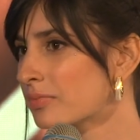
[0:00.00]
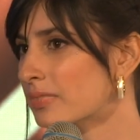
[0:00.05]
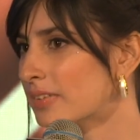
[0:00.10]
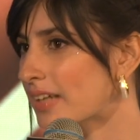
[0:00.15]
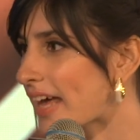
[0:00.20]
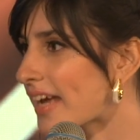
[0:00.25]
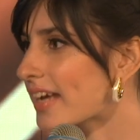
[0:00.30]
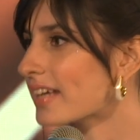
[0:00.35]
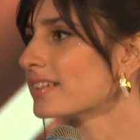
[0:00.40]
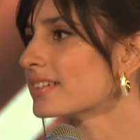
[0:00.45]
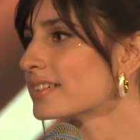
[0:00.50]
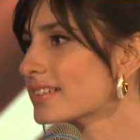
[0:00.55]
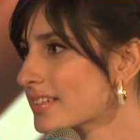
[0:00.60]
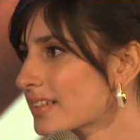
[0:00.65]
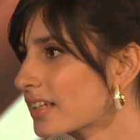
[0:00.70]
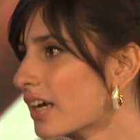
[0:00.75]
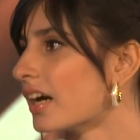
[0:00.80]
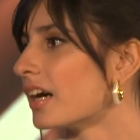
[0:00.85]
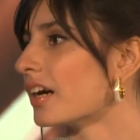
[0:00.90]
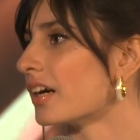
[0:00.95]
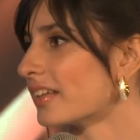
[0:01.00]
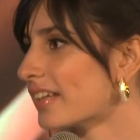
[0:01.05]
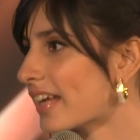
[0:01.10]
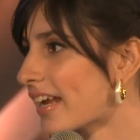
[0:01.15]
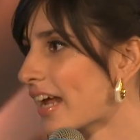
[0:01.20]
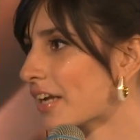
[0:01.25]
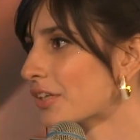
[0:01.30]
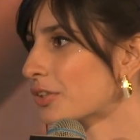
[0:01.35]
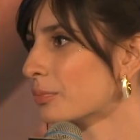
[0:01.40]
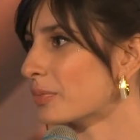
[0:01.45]
lines right. uh,
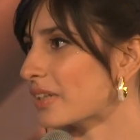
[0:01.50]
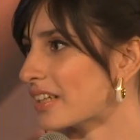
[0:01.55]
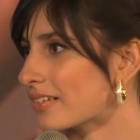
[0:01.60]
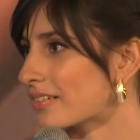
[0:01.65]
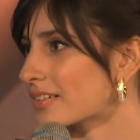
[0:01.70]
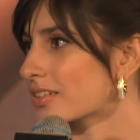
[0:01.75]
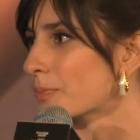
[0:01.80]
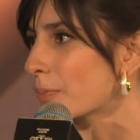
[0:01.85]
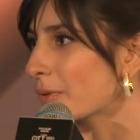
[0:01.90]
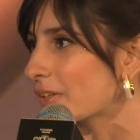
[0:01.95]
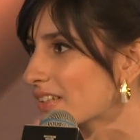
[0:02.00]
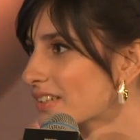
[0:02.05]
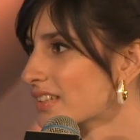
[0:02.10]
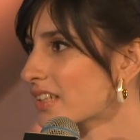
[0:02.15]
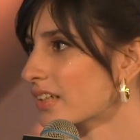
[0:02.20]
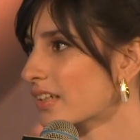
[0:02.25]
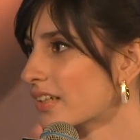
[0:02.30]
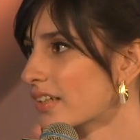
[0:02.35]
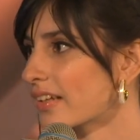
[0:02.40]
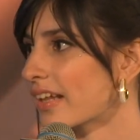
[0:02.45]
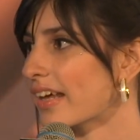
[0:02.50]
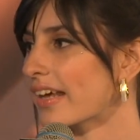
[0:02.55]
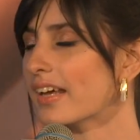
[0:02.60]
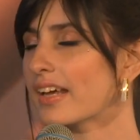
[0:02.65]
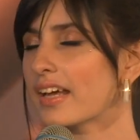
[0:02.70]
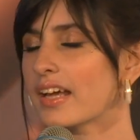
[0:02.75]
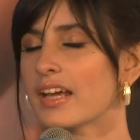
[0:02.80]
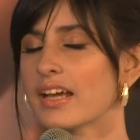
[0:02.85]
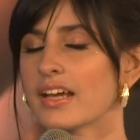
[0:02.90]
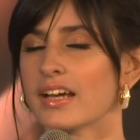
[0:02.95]
that had to be interspersed here and mm. there.
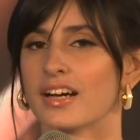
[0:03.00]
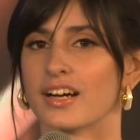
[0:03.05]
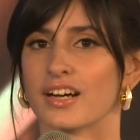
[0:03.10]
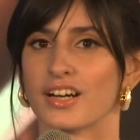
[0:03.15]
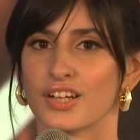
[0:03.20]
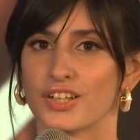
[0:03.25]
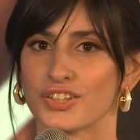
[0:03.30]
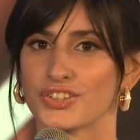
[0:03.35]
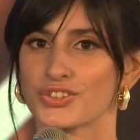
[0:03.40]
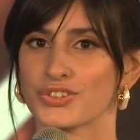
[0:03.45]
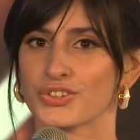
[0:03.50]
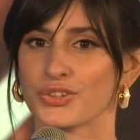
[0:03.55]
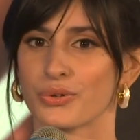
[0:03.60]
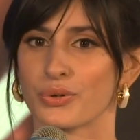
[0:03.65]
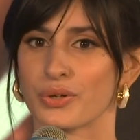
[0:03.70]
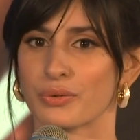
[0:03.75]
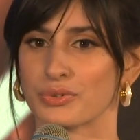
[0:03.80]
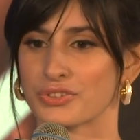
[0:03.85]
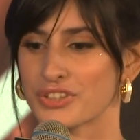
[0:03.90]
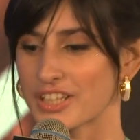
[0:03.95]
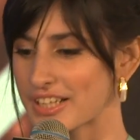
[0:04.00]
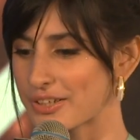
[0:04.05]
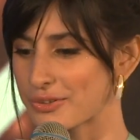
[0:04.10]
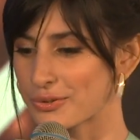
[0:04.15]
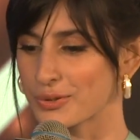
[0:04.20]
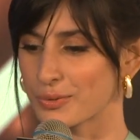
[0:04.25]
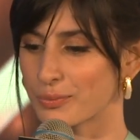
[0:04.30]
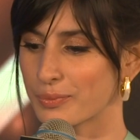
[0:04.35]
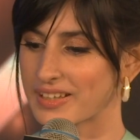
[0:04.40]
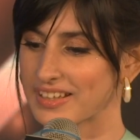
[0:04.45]
Hmm. Uh, so it was really
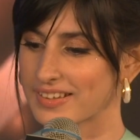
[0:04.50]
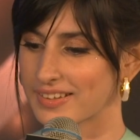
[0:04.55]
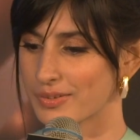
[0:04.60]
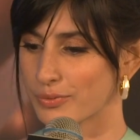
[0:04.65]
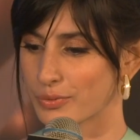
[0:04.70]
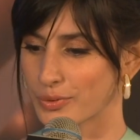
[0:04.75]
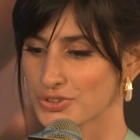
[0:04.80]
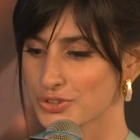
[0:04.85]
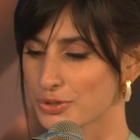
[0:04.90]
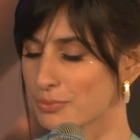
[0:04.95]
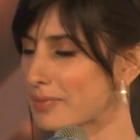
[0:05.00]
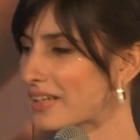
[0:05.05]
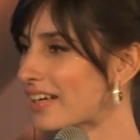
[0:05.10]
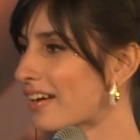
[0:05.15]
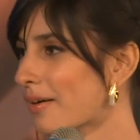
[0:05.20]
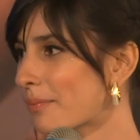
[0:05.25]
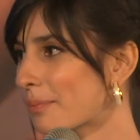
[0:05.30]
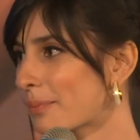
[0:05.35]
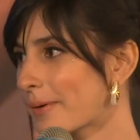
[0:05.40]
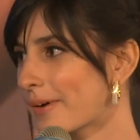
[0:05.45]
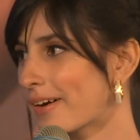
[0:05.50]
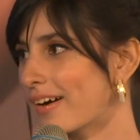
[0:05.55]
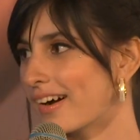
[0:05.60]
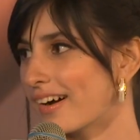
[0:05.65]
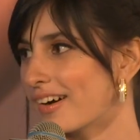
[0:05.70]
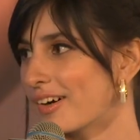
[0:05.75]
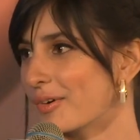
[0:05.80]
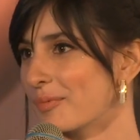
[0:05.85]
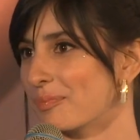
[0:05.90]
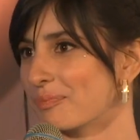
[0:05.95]
cool. We, we used to meet up
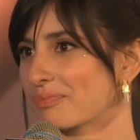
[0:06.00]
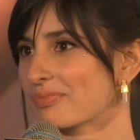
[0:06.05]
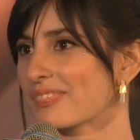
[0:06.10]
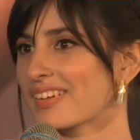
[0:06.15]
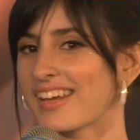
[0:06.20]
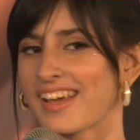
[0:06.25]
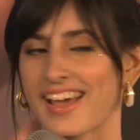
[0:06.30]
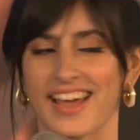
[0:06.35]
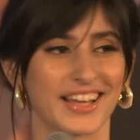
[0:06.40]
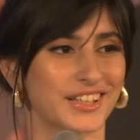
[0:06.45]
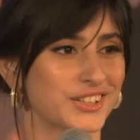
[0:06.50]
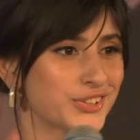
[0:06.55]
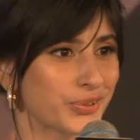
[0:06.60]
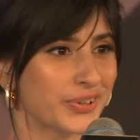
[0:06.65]
um, at